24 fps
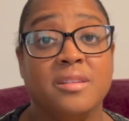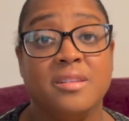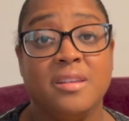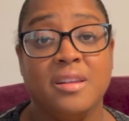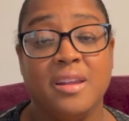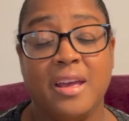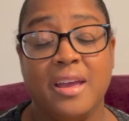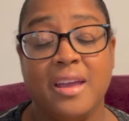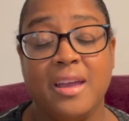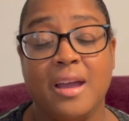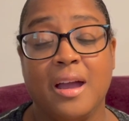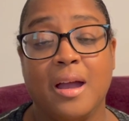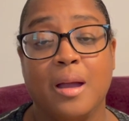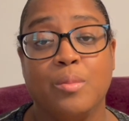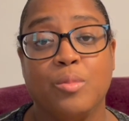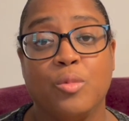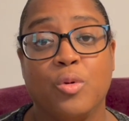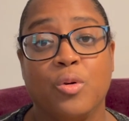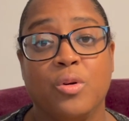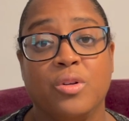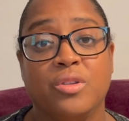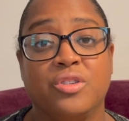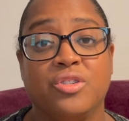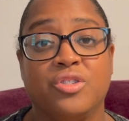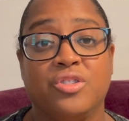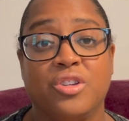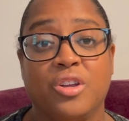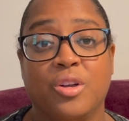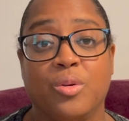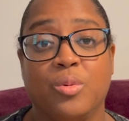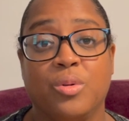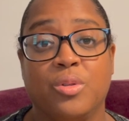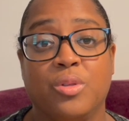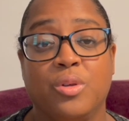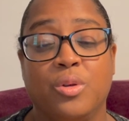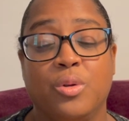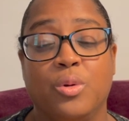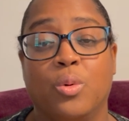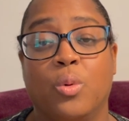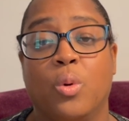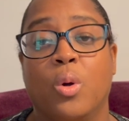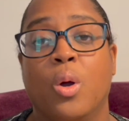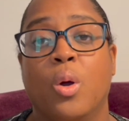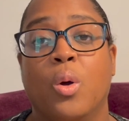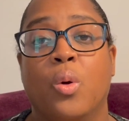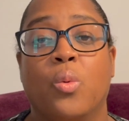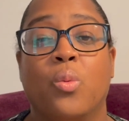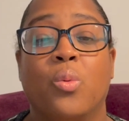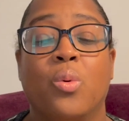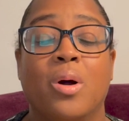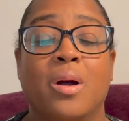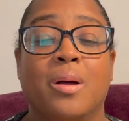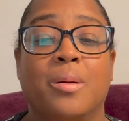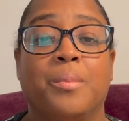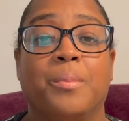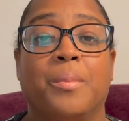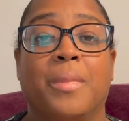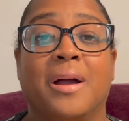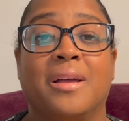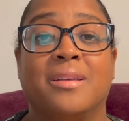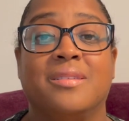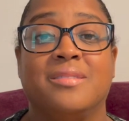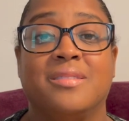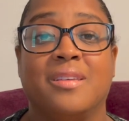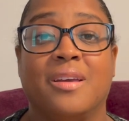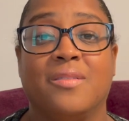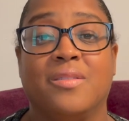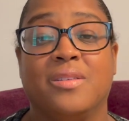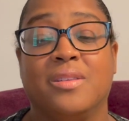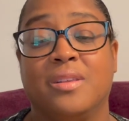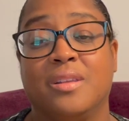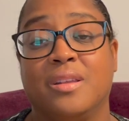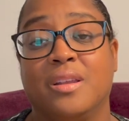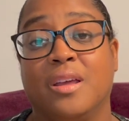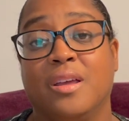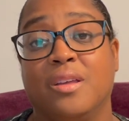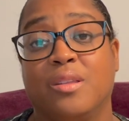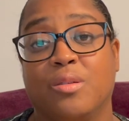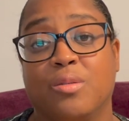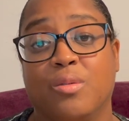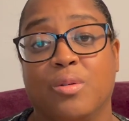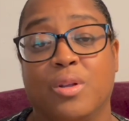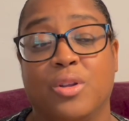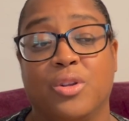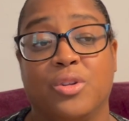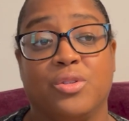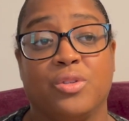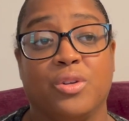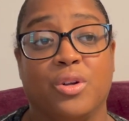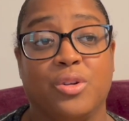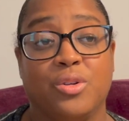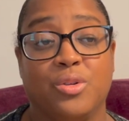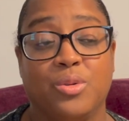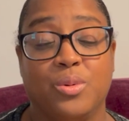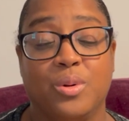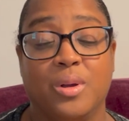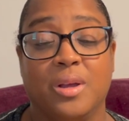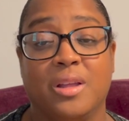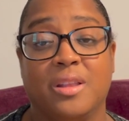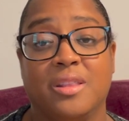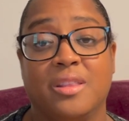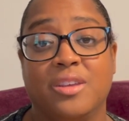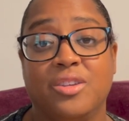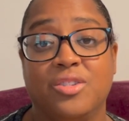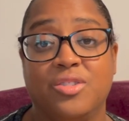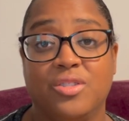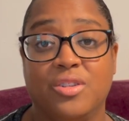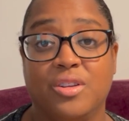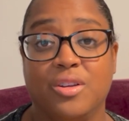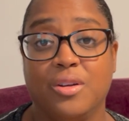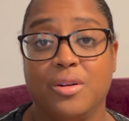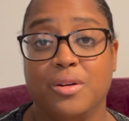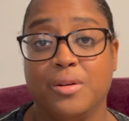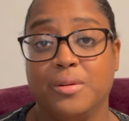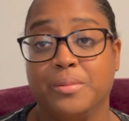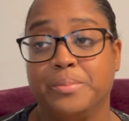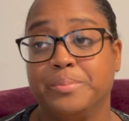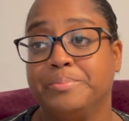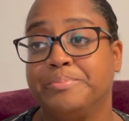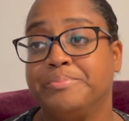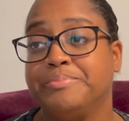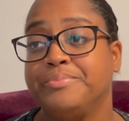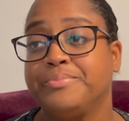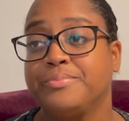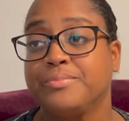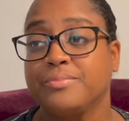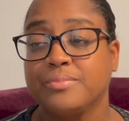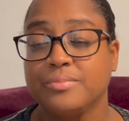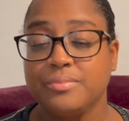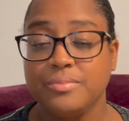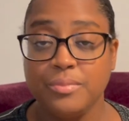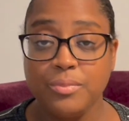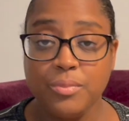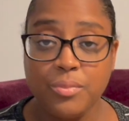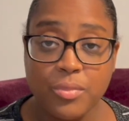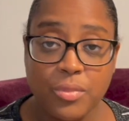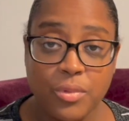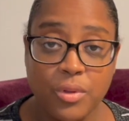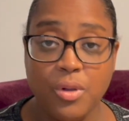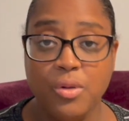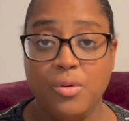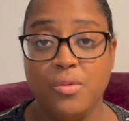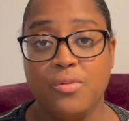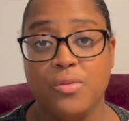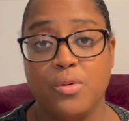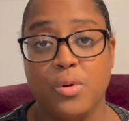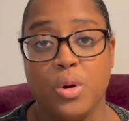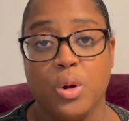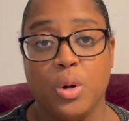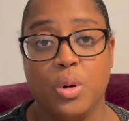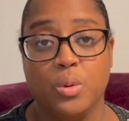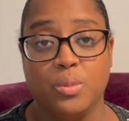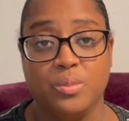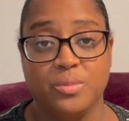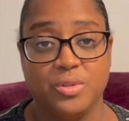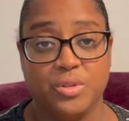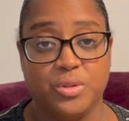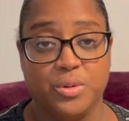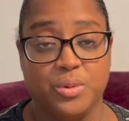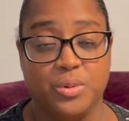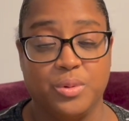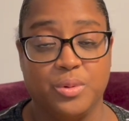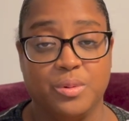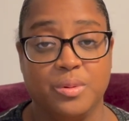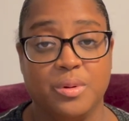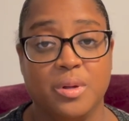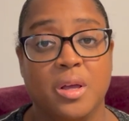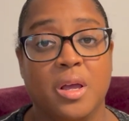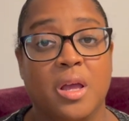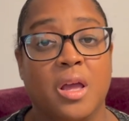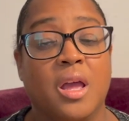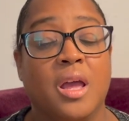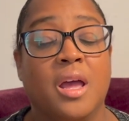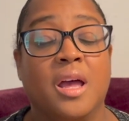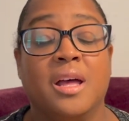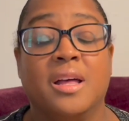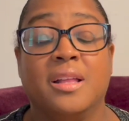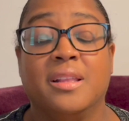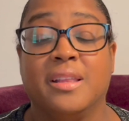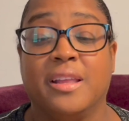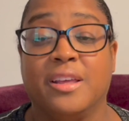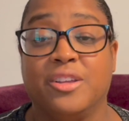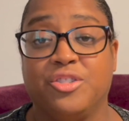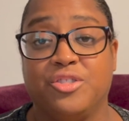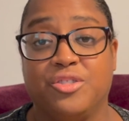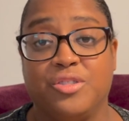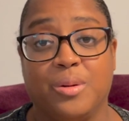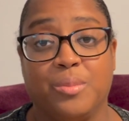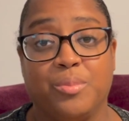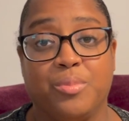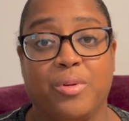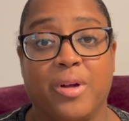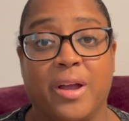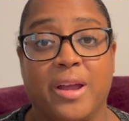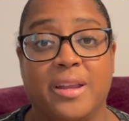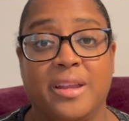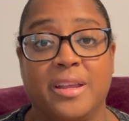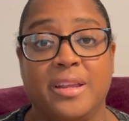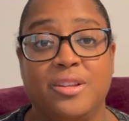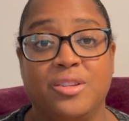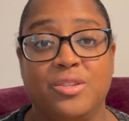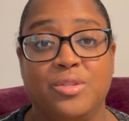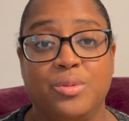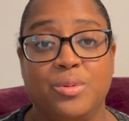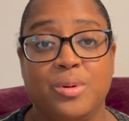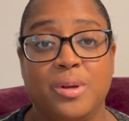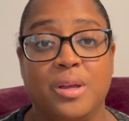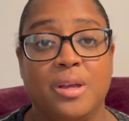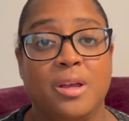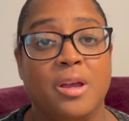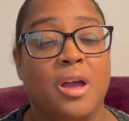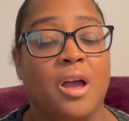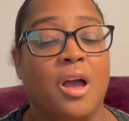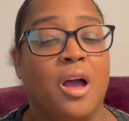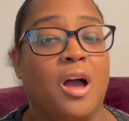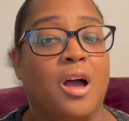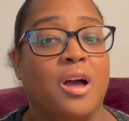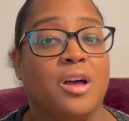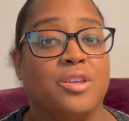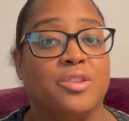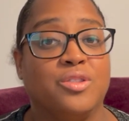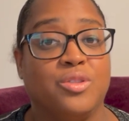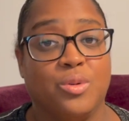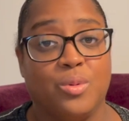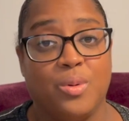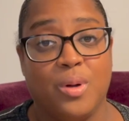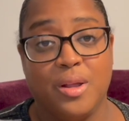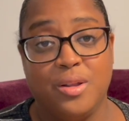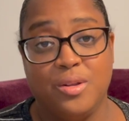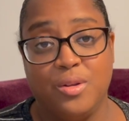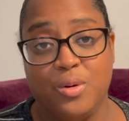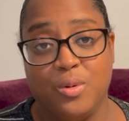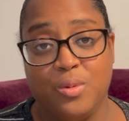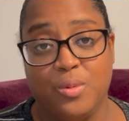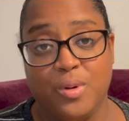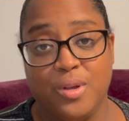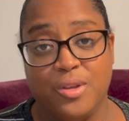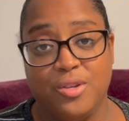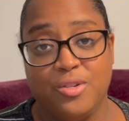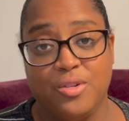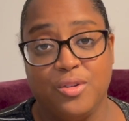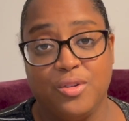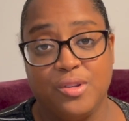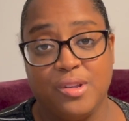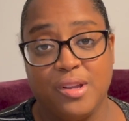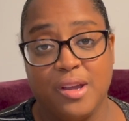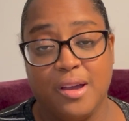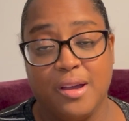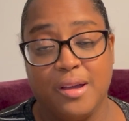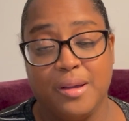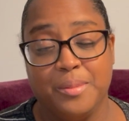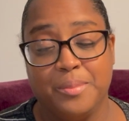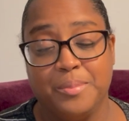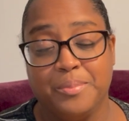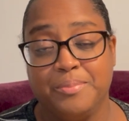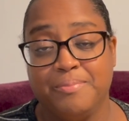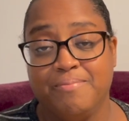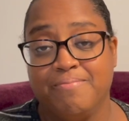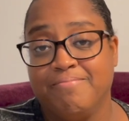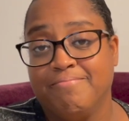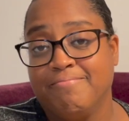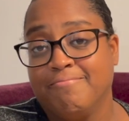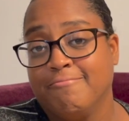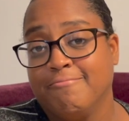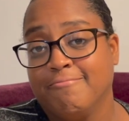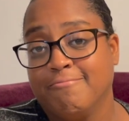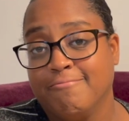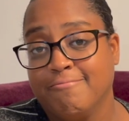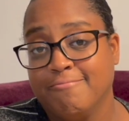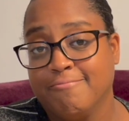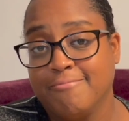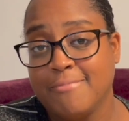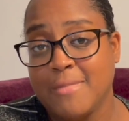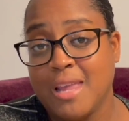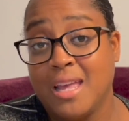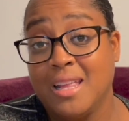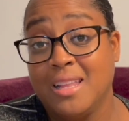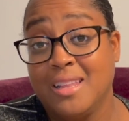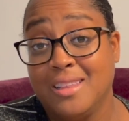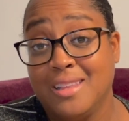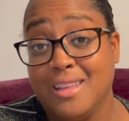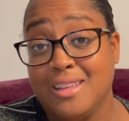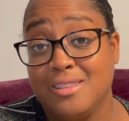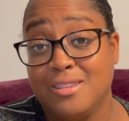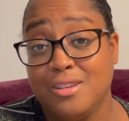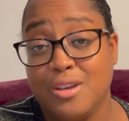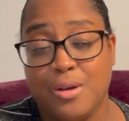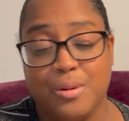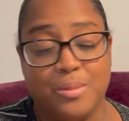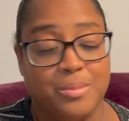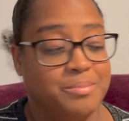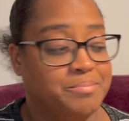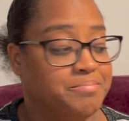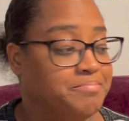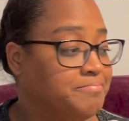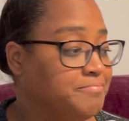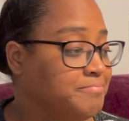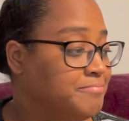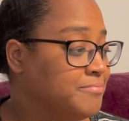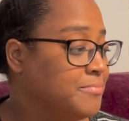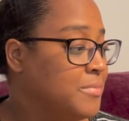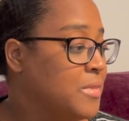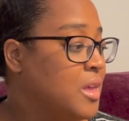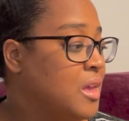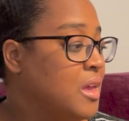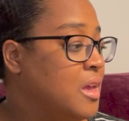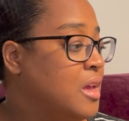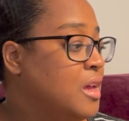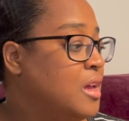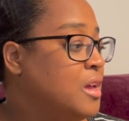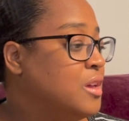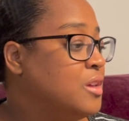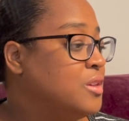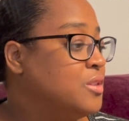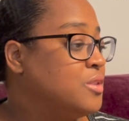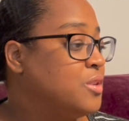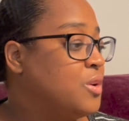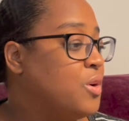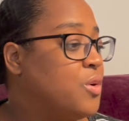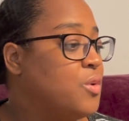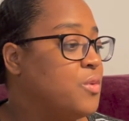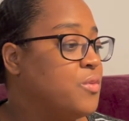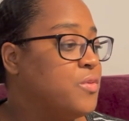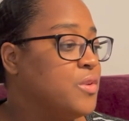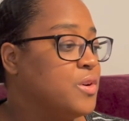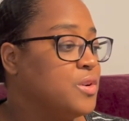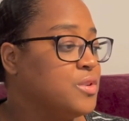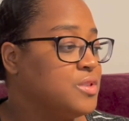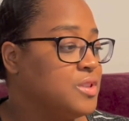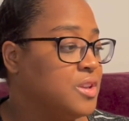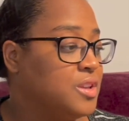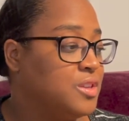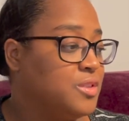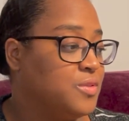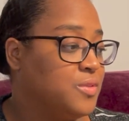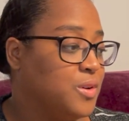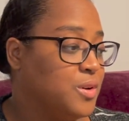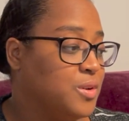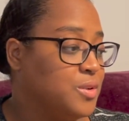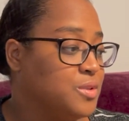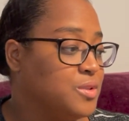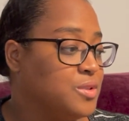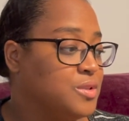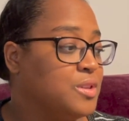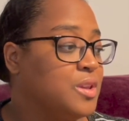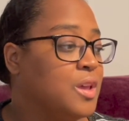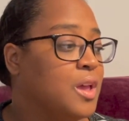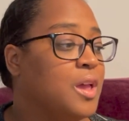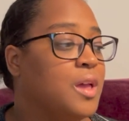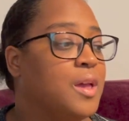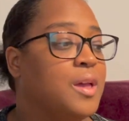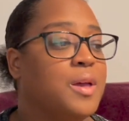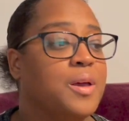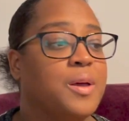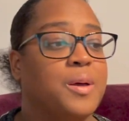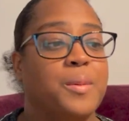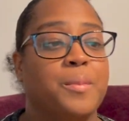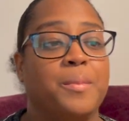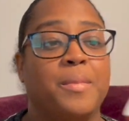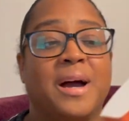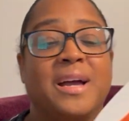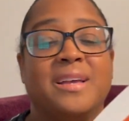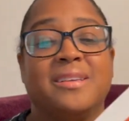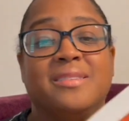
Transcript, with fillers: Today, I'm going to share with you what my 7th and 8th graders are doing this year for homeschool. Let's jump right into it so I don't waste your time. Let's go. So, first things first, my